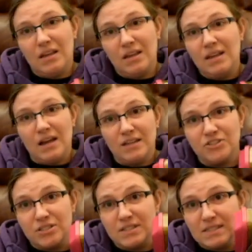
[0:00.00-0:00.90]
And yeah,
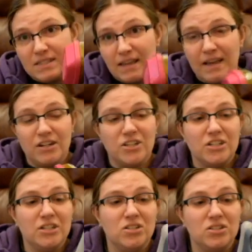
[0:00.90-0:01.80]
it's just, it's
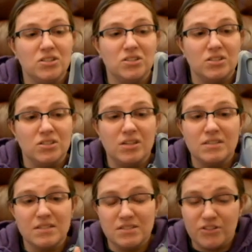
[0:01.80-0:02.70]
lighter,
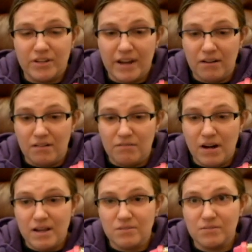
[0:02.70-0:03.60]
it's easier to carry
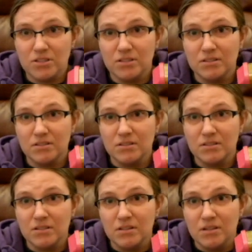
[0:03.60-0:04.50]
around,
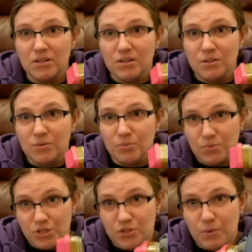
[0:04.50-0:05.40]

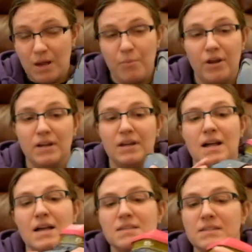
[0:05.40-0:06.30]
which is why I bought it. It
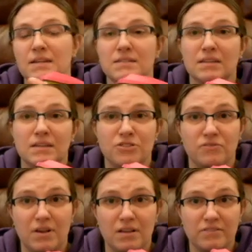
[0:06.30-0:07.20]
has an
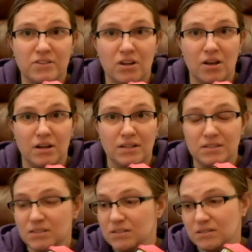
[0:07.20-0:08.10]
exhalation valve on
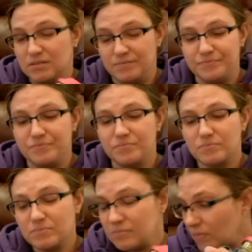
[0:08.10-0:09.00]
it.
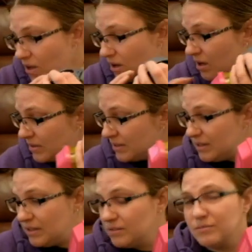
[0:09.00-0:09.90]
All
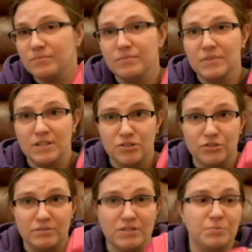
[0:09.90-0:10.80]
the
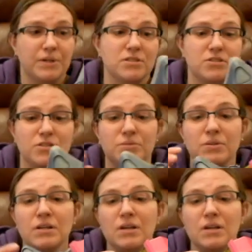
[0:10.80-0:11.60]
industrial respirators do.